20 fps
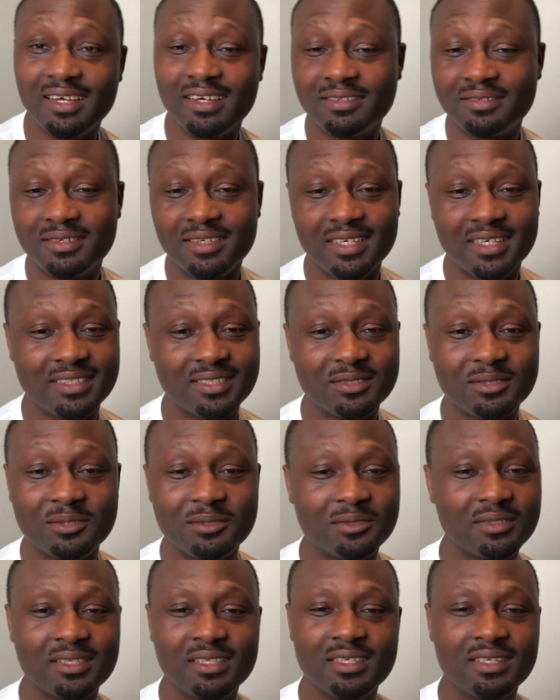Right,
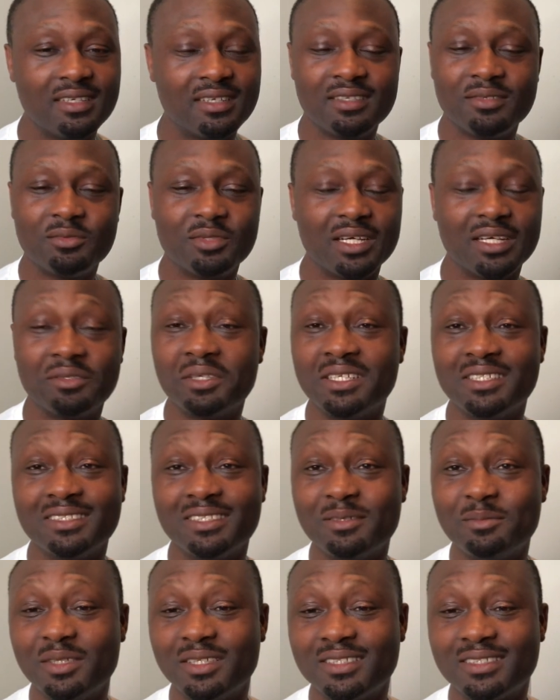so we arranged a
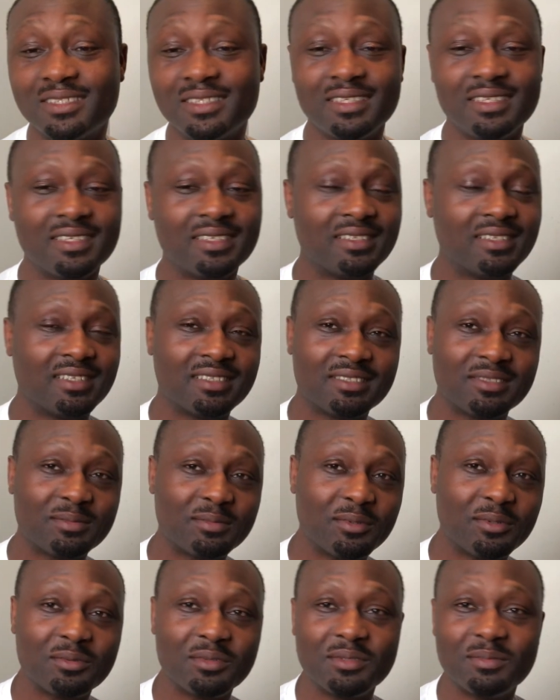meeting. I
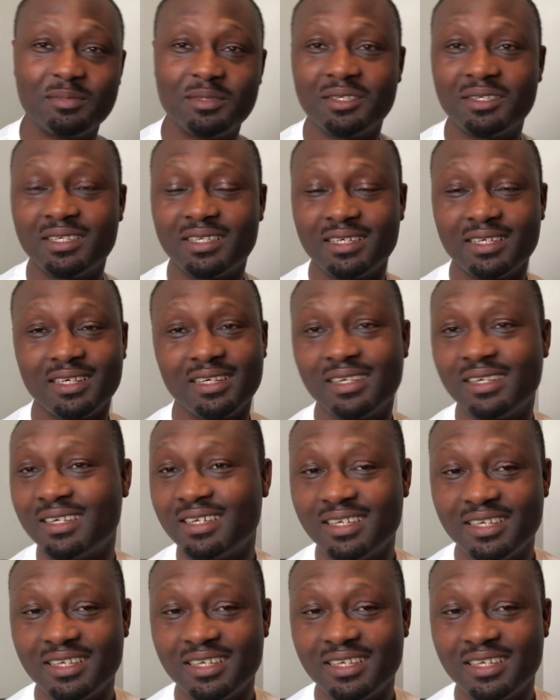spoke with BIOLA.